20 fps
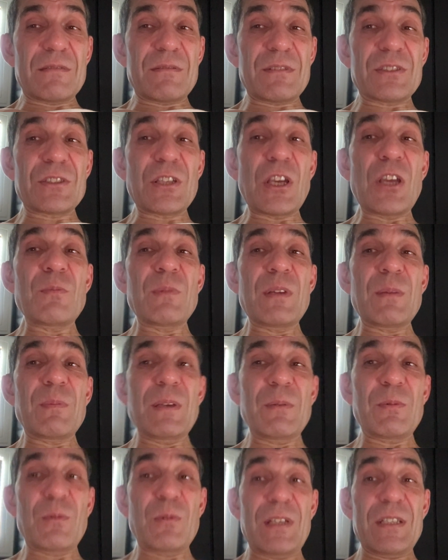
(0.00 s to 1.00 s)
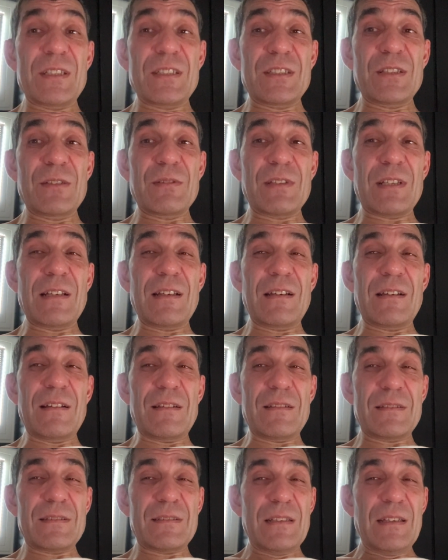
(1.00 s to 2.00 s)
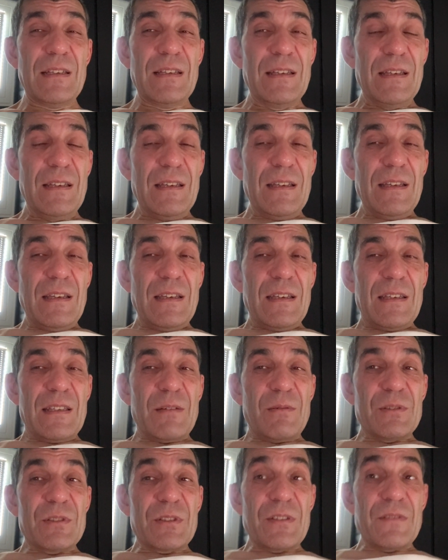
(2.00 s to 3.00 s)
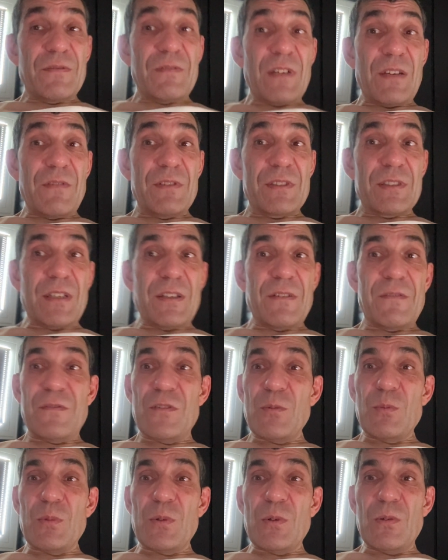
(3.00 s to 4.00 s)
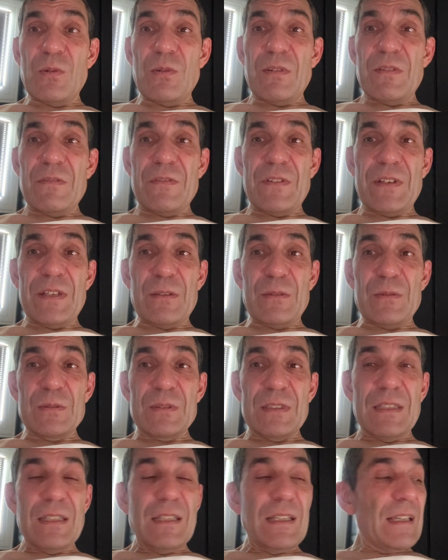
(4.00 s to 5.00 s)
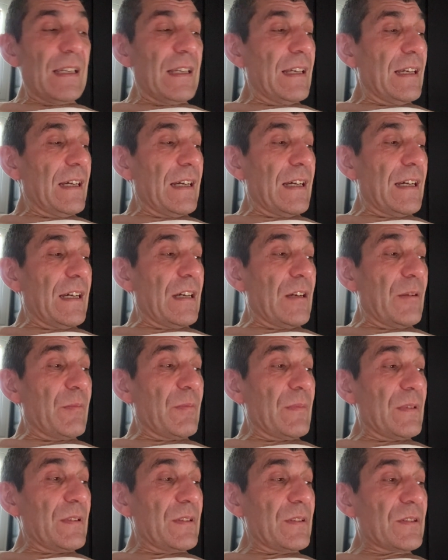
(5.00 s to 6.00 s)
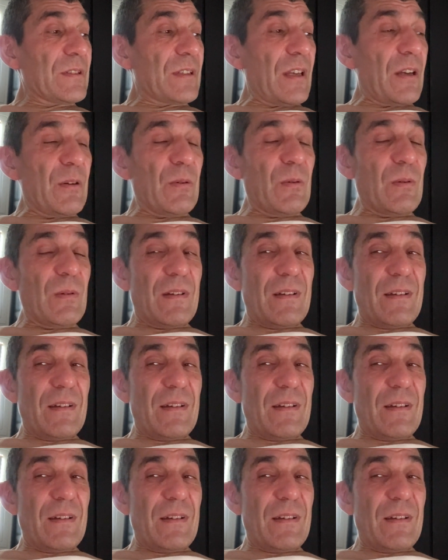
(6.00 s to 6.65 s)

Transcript: There were so many people wanting to do the class that it was on the five-a-side football field. So